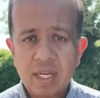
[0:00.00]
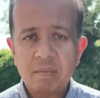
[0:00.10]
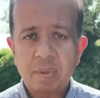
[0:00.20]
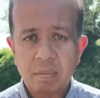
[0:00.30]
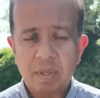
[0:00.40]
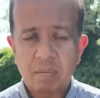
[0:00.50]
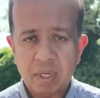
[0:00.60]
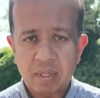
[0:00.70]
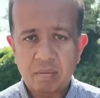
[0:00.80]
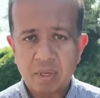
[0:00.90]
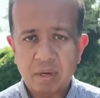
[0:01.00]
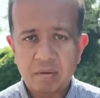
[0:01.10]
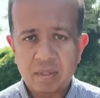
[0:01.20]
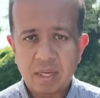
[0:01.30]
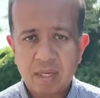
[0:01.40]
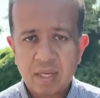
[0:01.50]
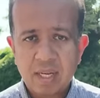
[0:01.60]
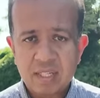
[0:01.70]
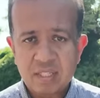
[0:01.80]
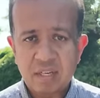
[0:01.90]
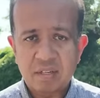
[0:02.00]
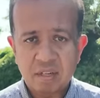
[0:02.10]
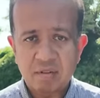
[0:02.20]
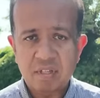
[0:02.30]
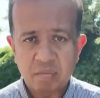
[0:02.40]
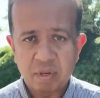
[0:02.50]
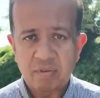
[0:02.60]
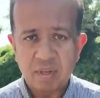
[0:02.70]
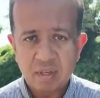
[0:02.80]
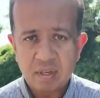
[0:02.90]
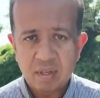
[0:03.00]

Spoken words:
key people among them, I would say, is Senator Chris Murphy,